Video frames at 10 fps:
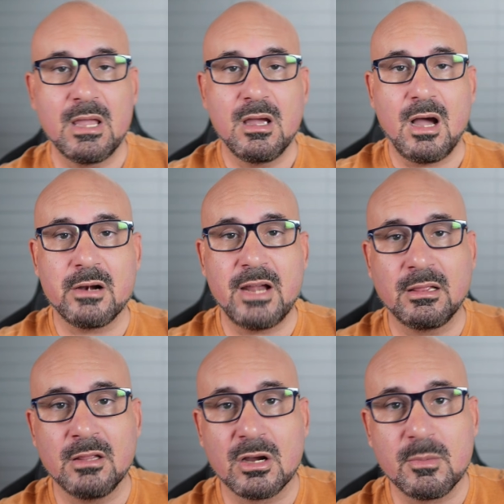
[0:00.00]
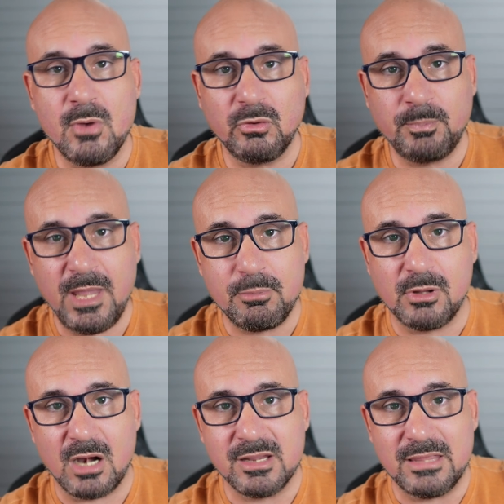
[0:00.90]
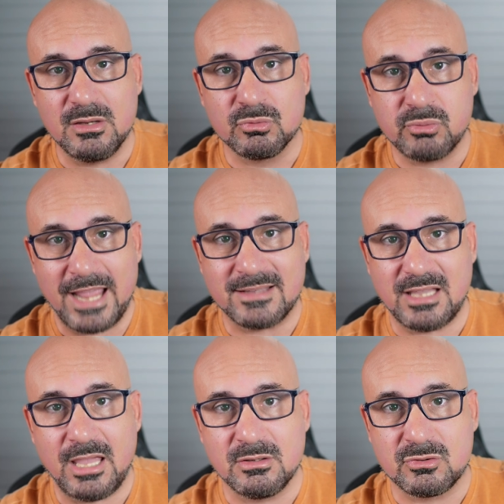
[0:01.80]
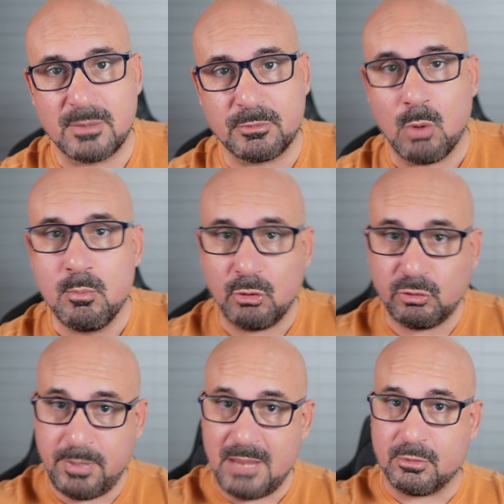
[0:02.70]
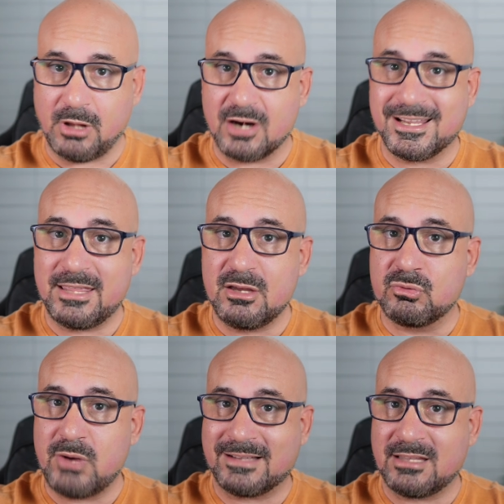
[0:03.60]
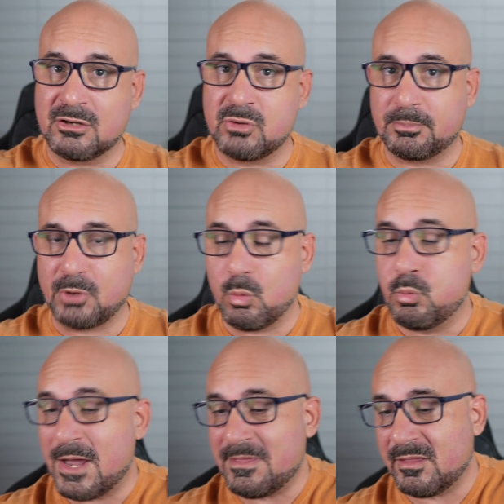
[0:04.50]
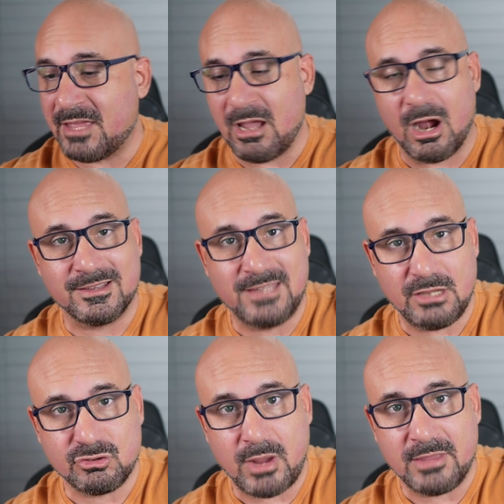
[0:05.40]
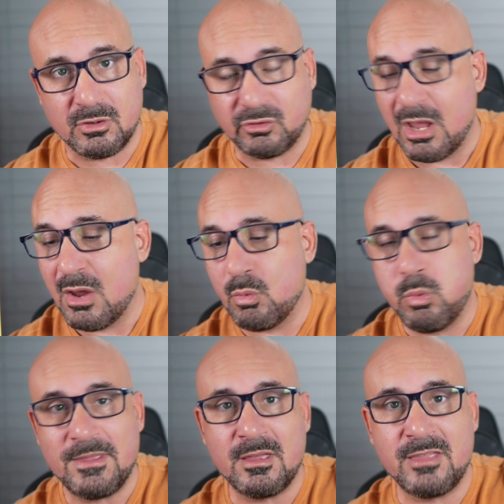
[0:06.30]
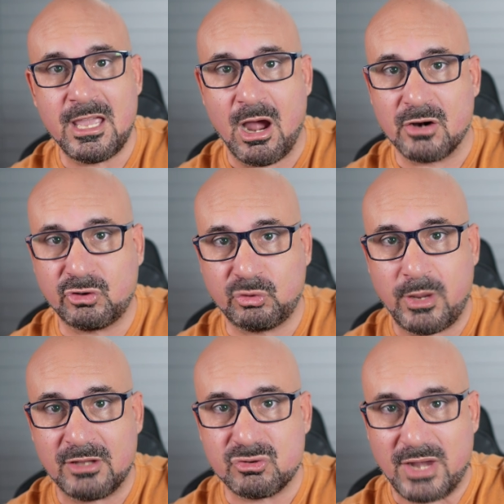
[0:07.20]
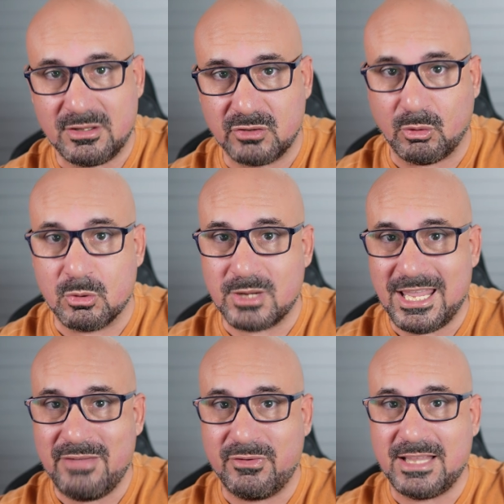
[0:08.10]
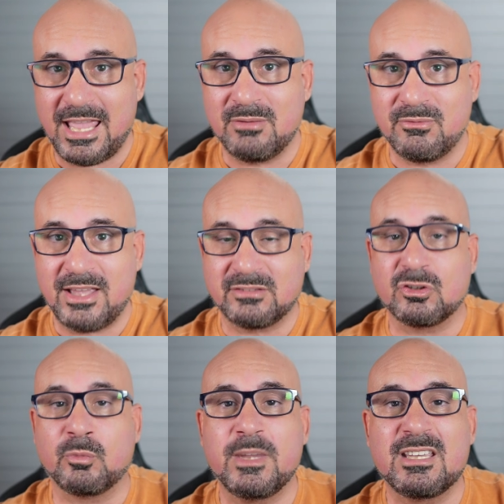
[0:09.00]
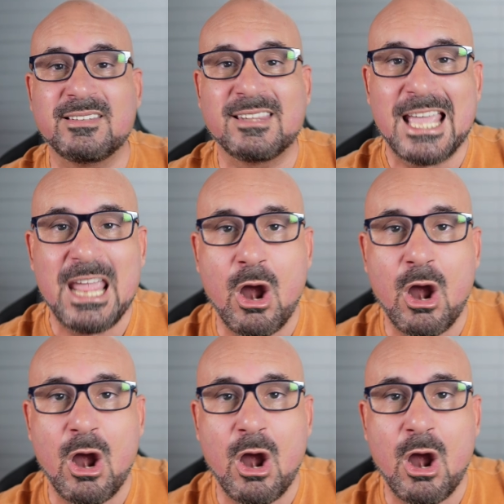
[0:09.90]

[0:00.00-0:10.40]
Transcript: All right, look, most people are getting wrecked in crypto. Most people are getting wrecked in crypto, whether they are day traders, whether they are swing traders, or even investors, because they are